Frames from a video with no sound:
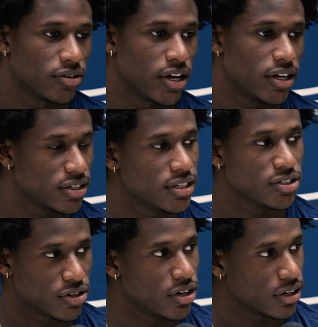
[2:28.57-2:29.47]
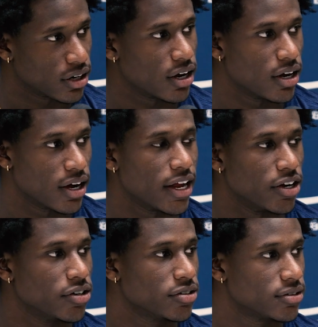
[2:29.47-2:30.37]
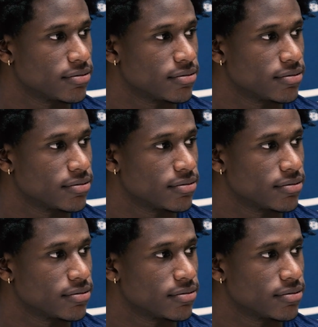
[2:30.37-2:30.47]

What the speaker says: end the season on a high note.